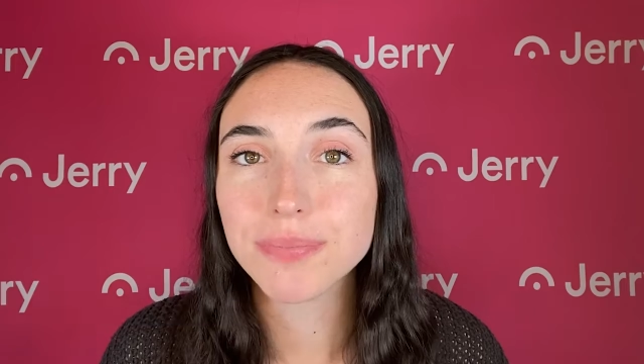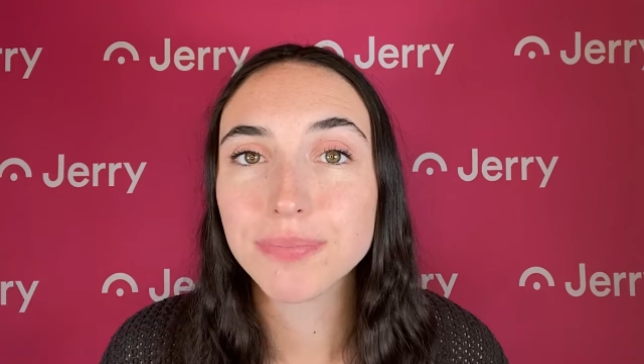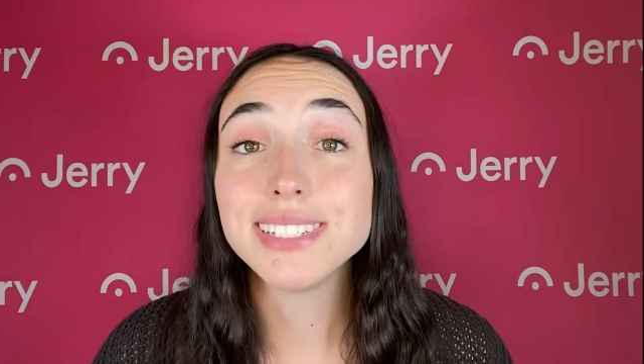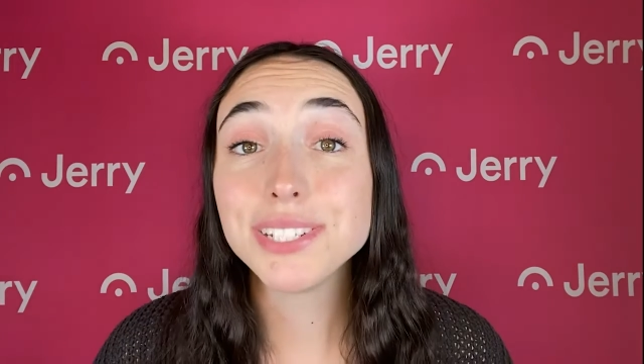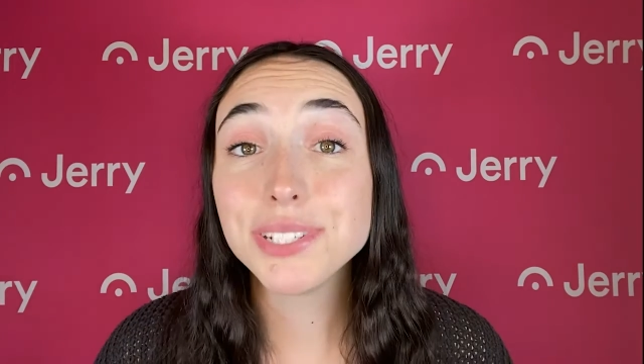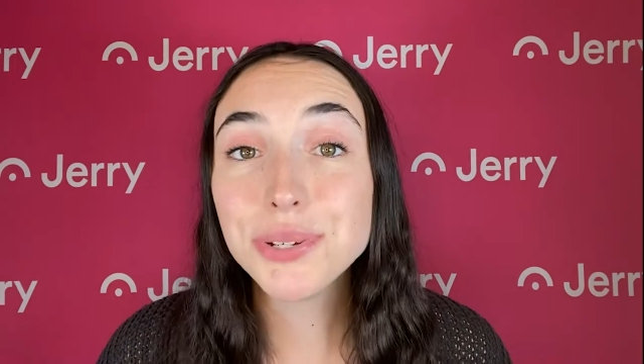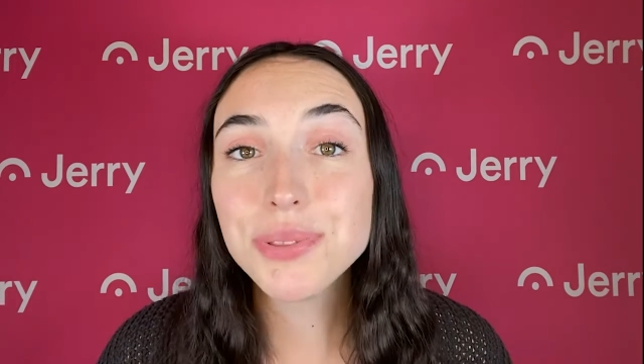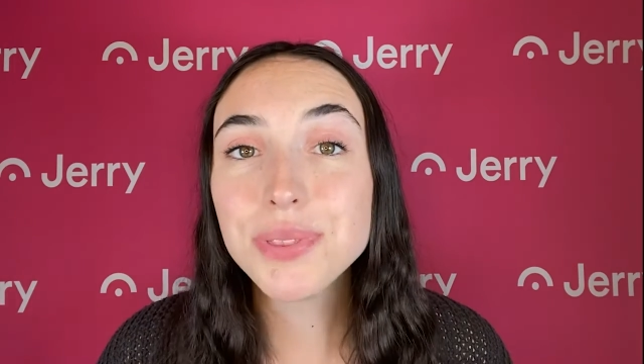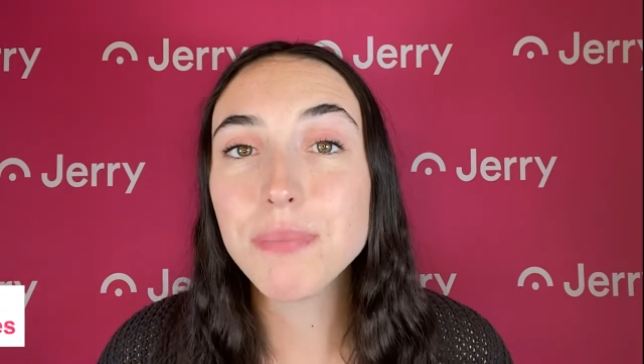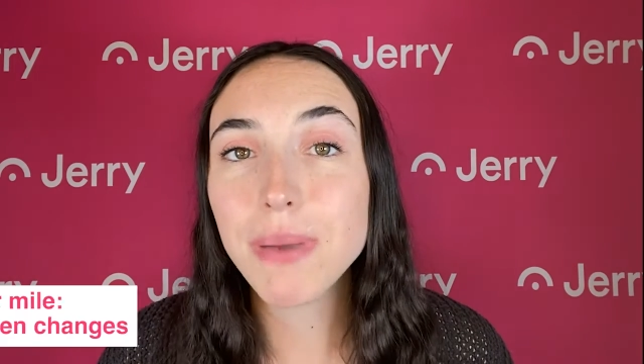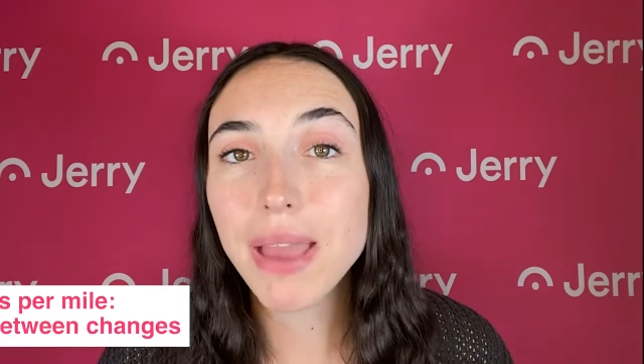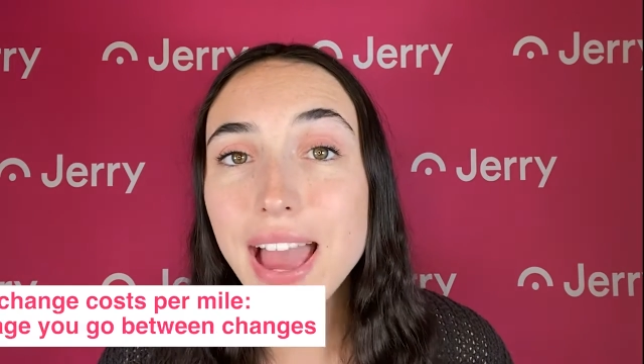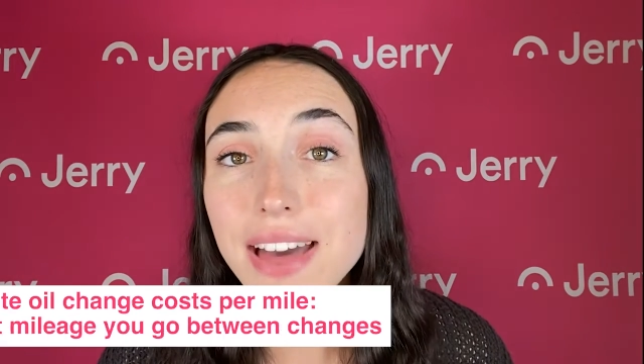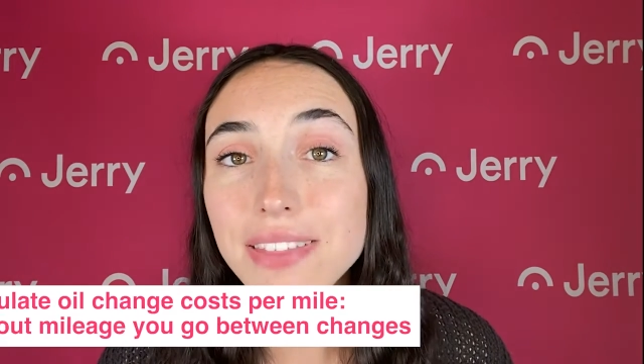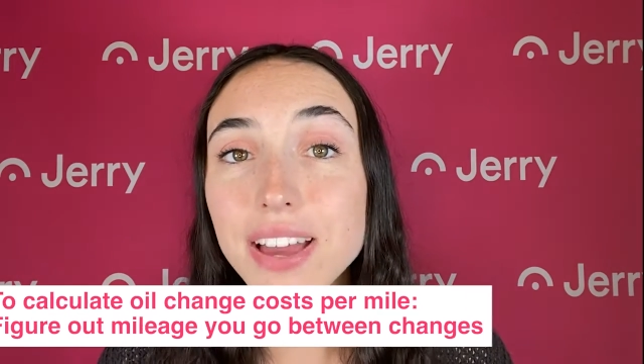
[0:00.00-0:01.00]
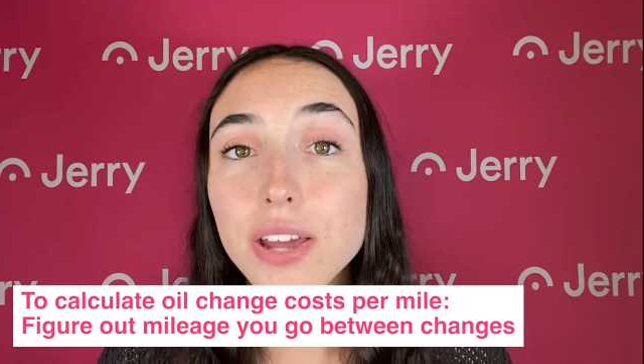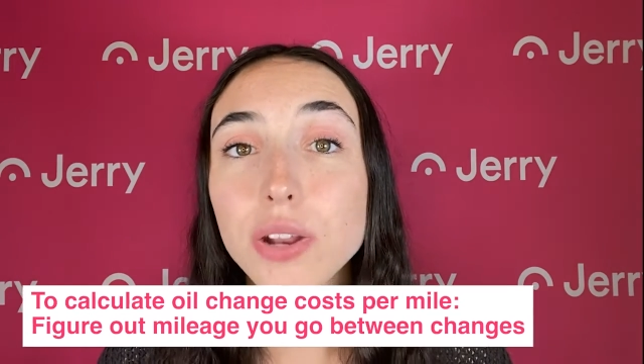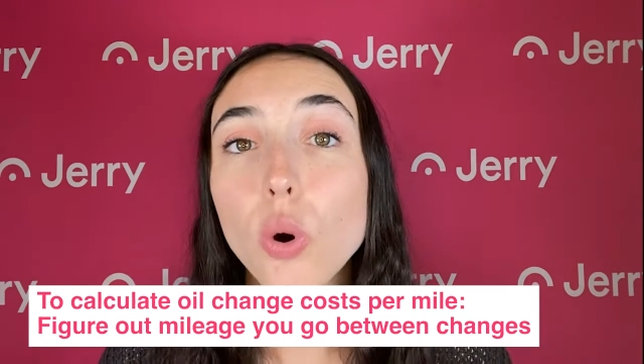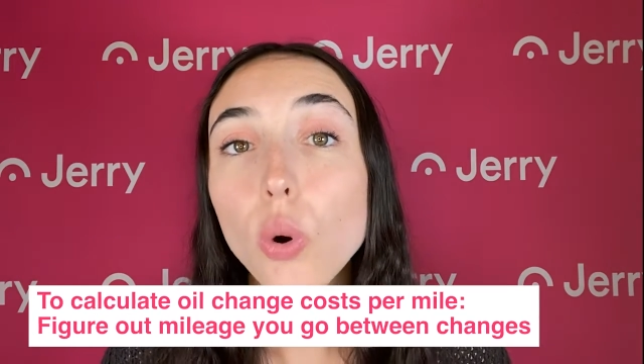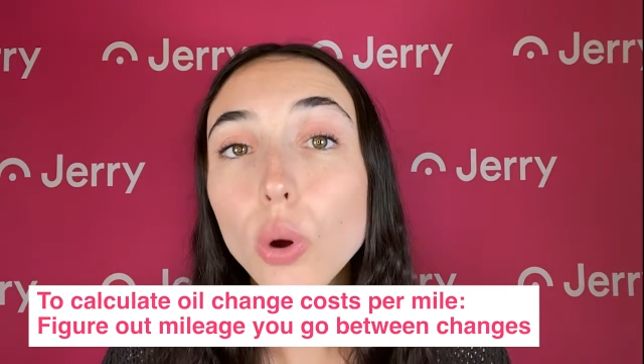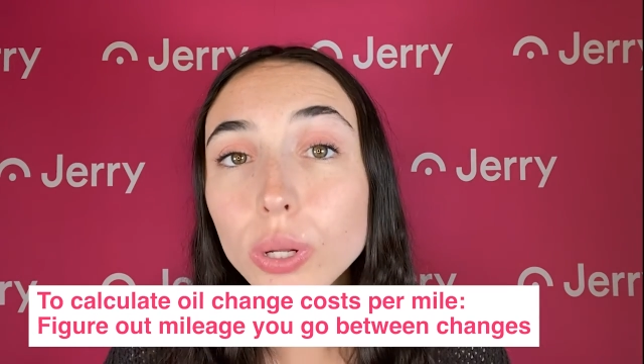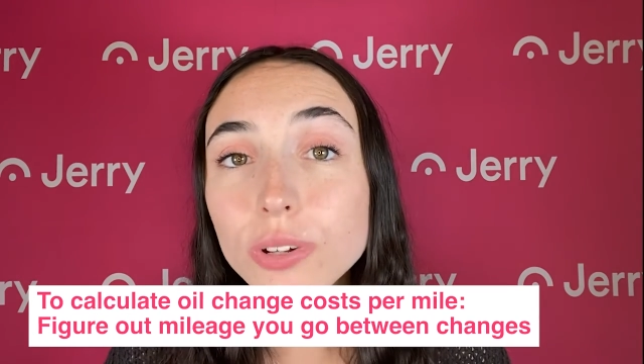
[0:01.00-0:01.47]
To do the math on
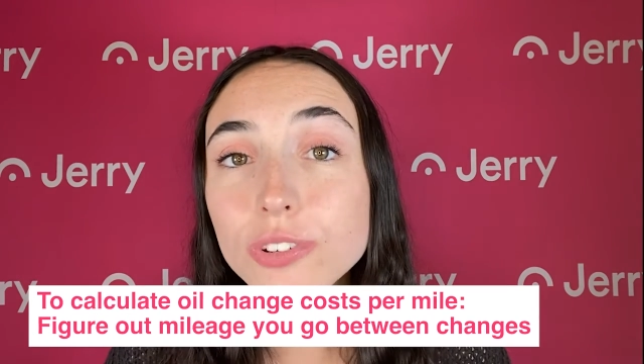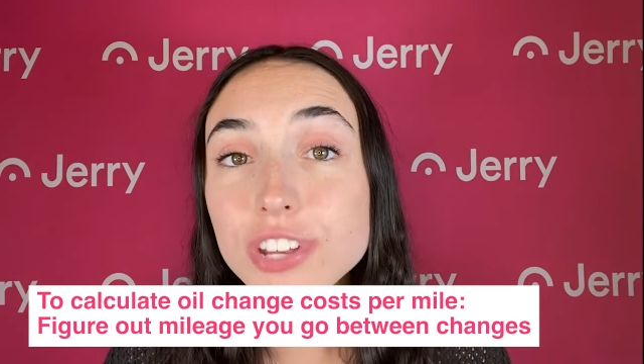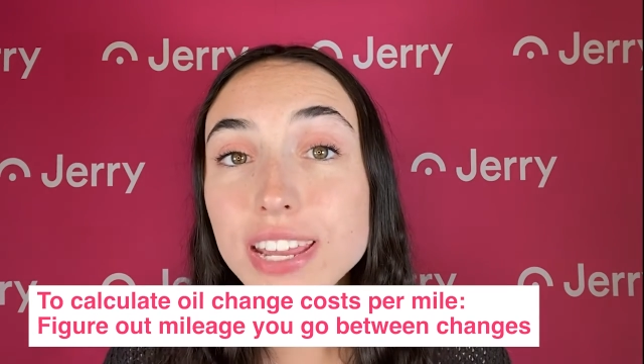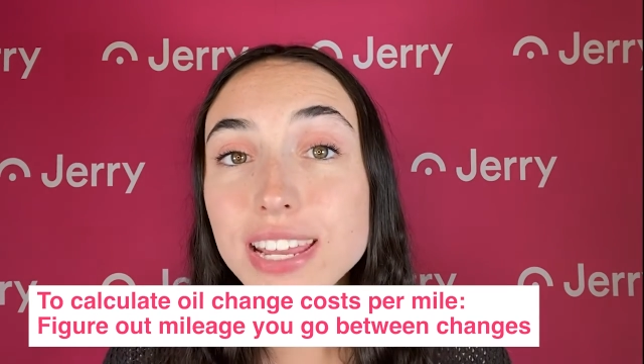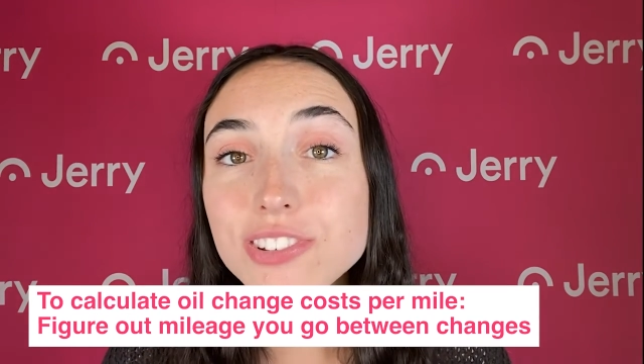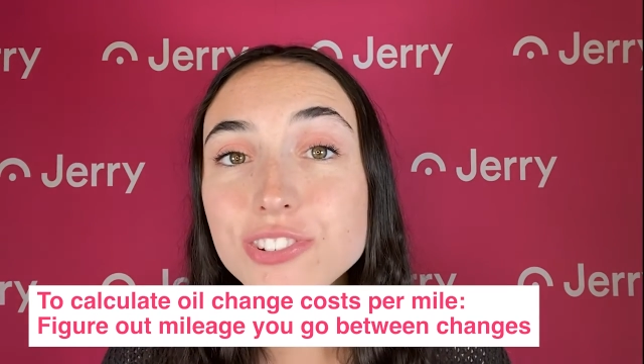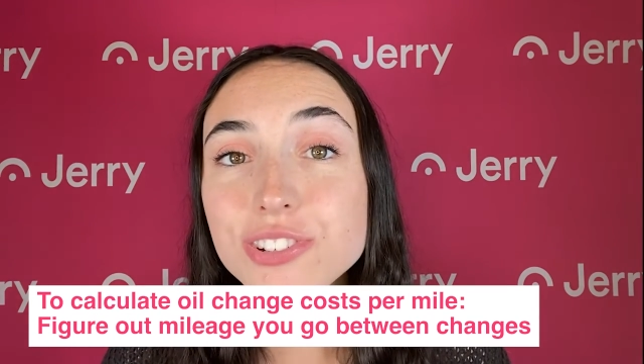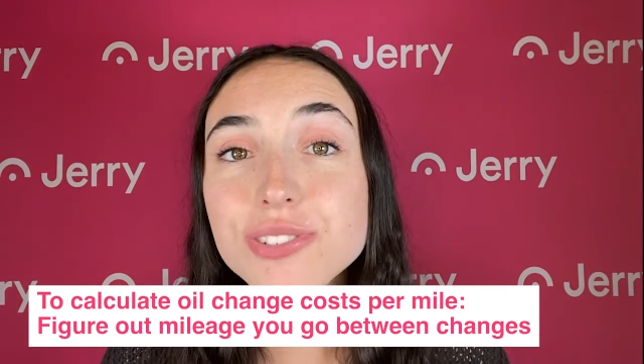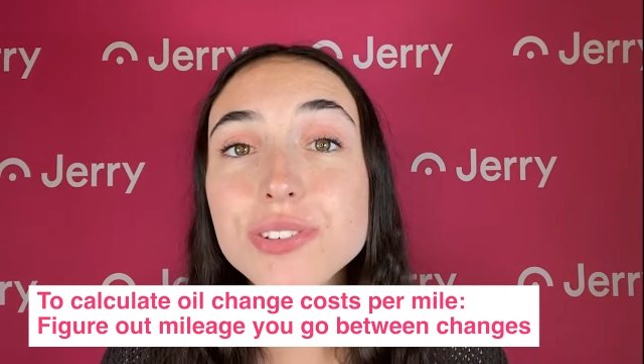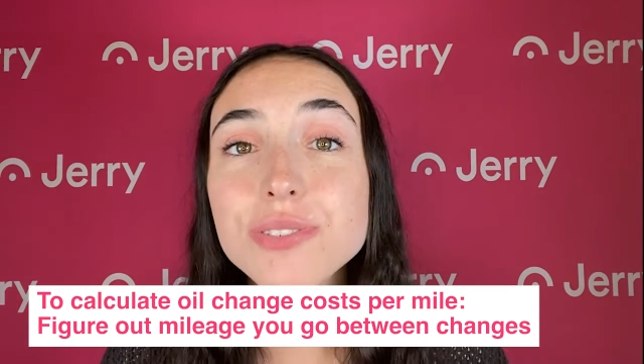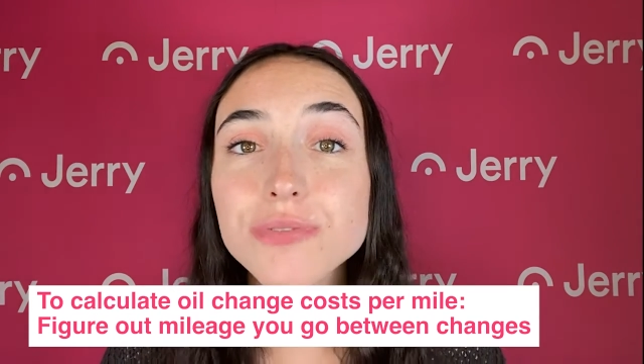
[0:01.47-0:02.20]
oil changes,